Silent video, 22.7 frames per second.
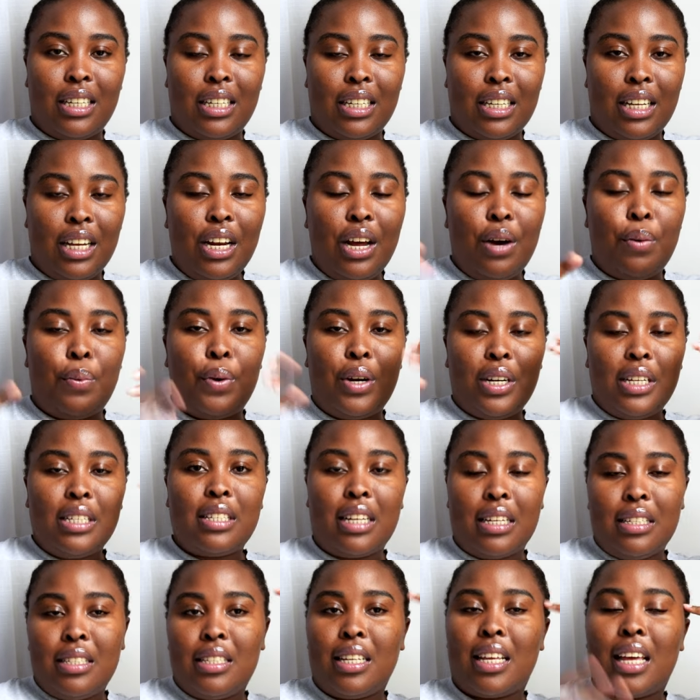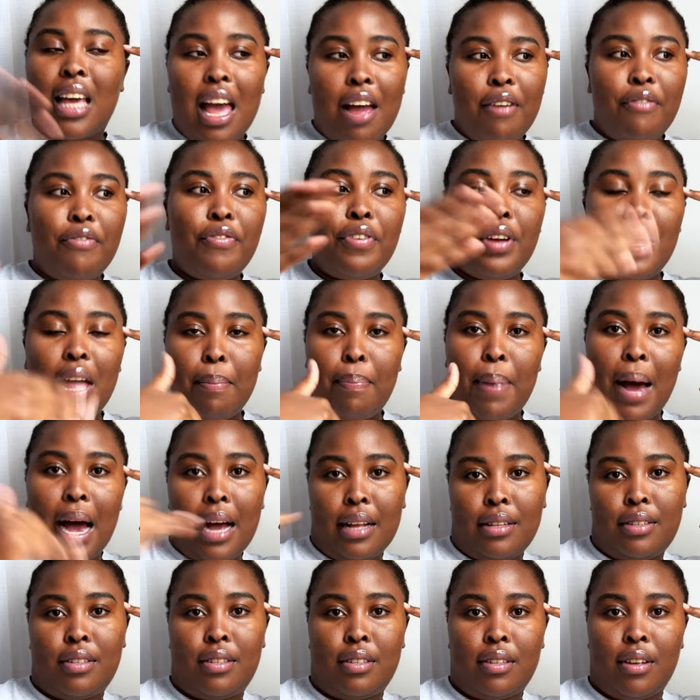you know, we're discussing every
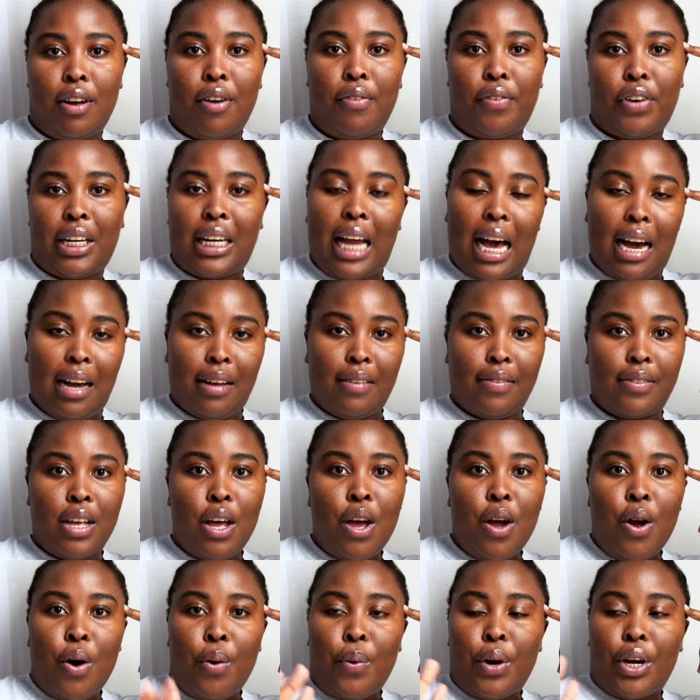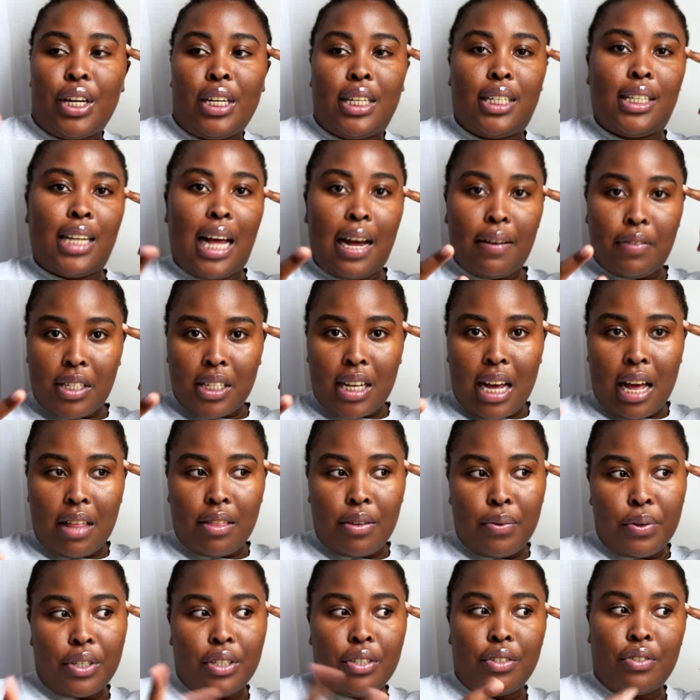parts of our lives. We're gonna laugh together,
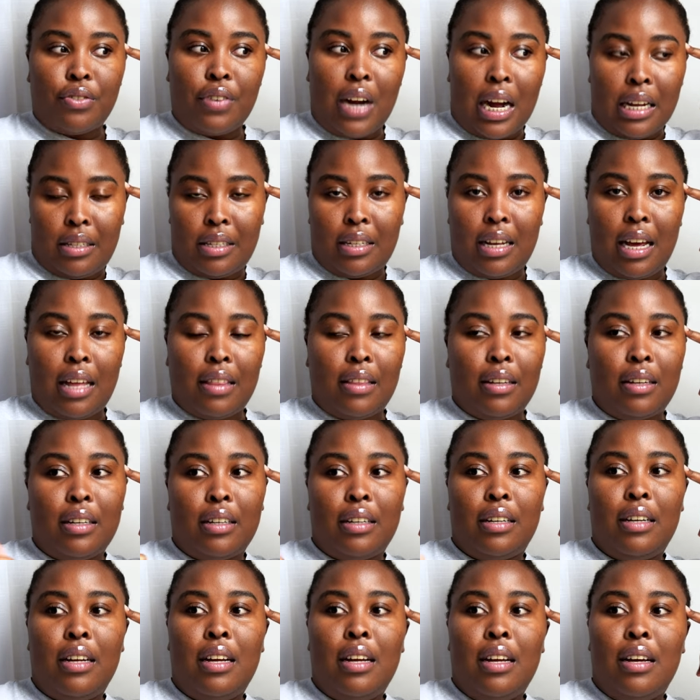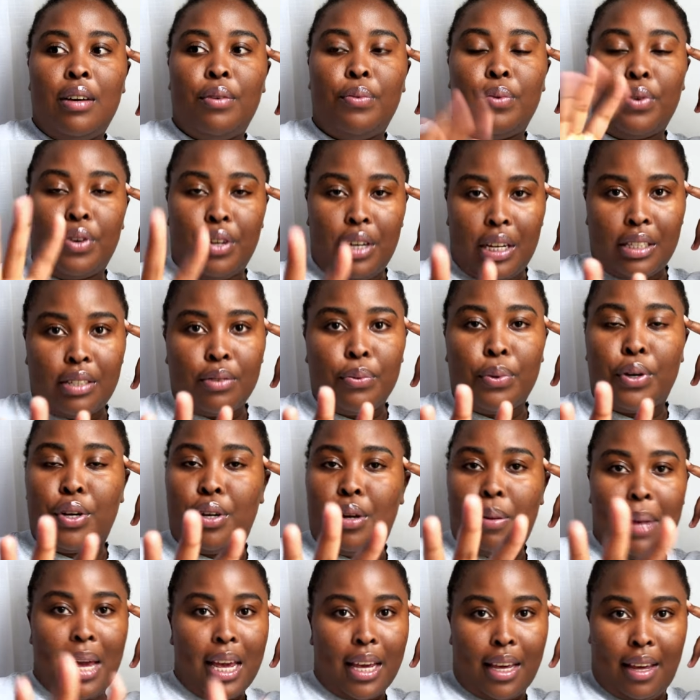we're gonna cry together, we're gonna we're
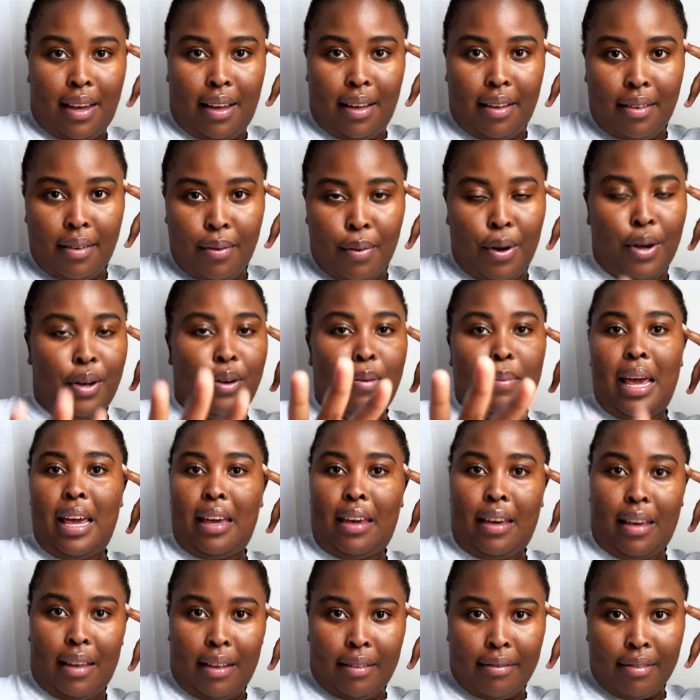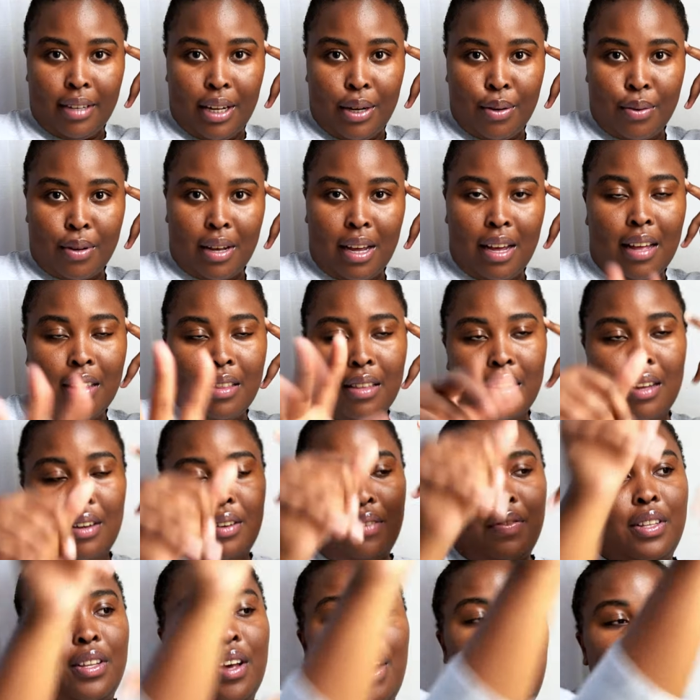gonna make it, we're gonna make it, okay, at the end
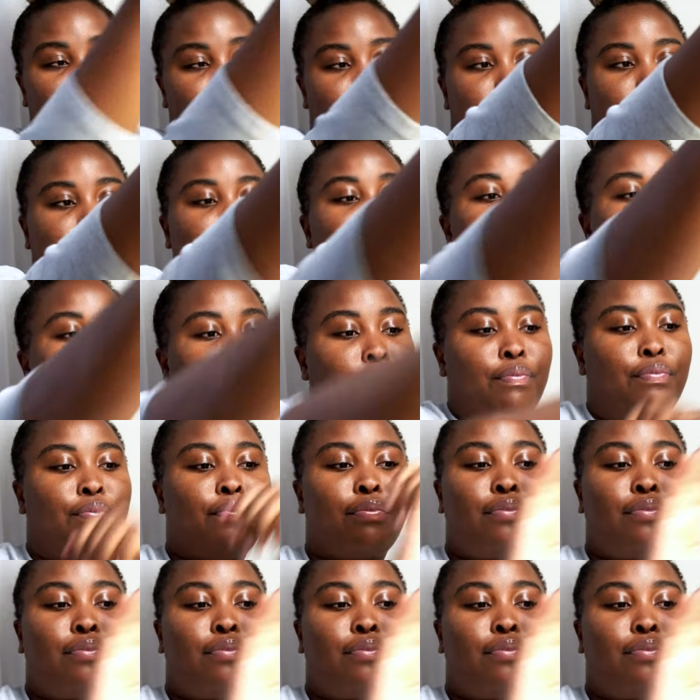of it all. So